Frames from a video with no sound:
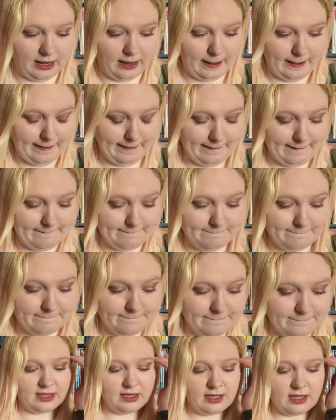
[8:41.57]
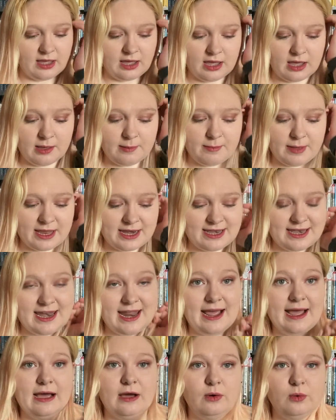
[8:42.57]
Um, um,
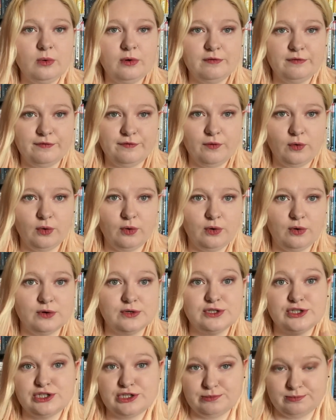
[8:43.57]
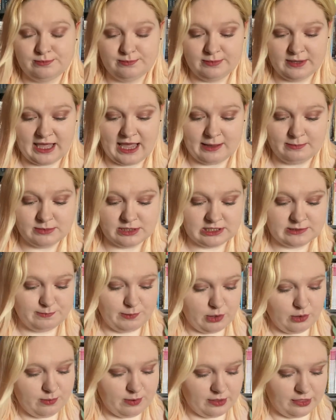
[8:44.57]
now for Camp
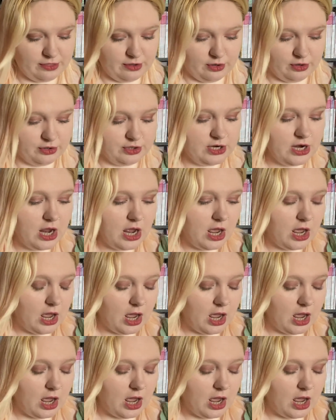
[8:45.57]
Spoopathon.